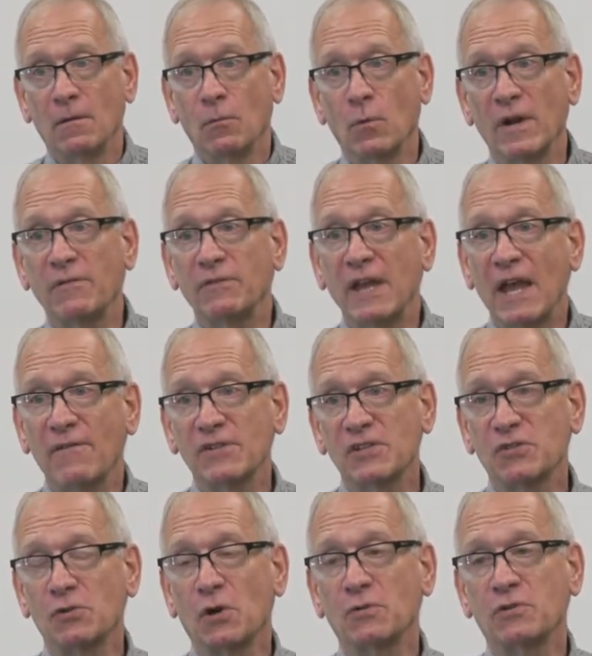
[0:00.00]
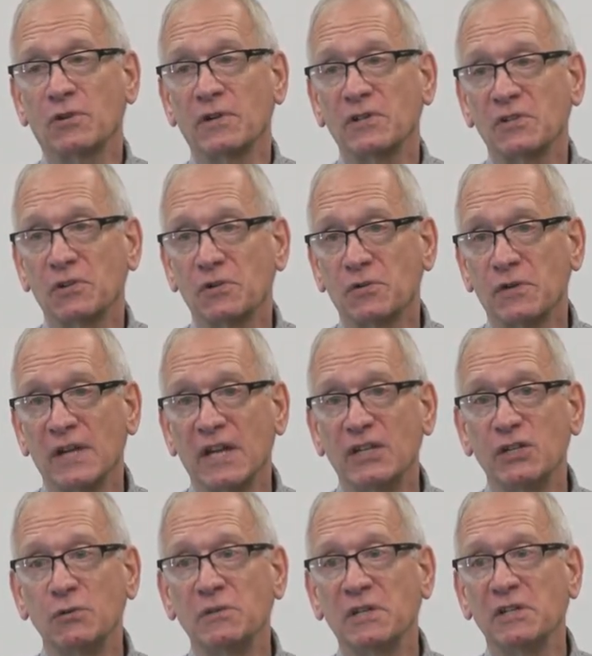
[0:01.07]
What if they have a stroke during surgery and
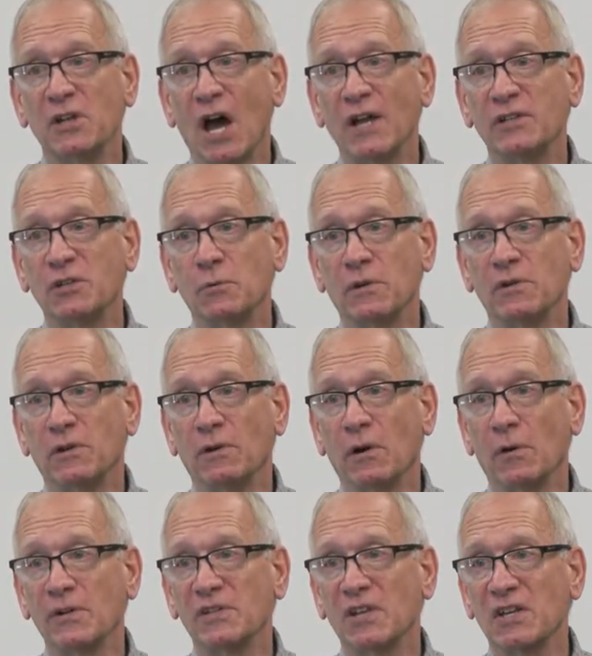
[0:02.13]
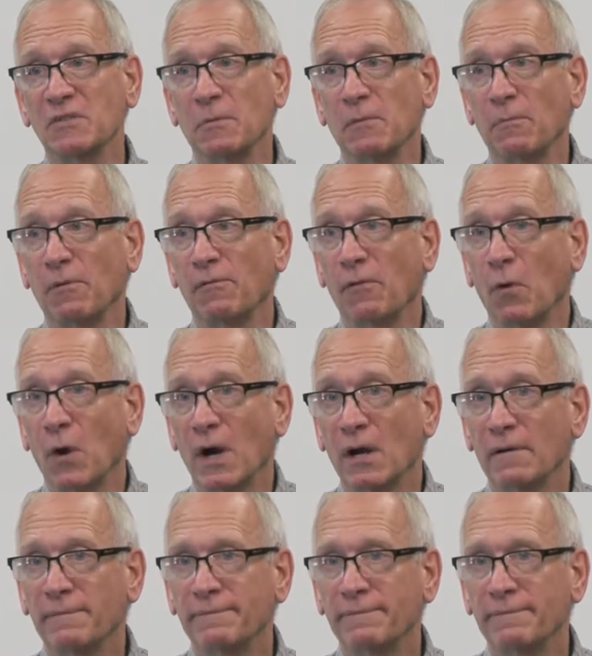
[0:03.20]
you did not do a neuro assessment before?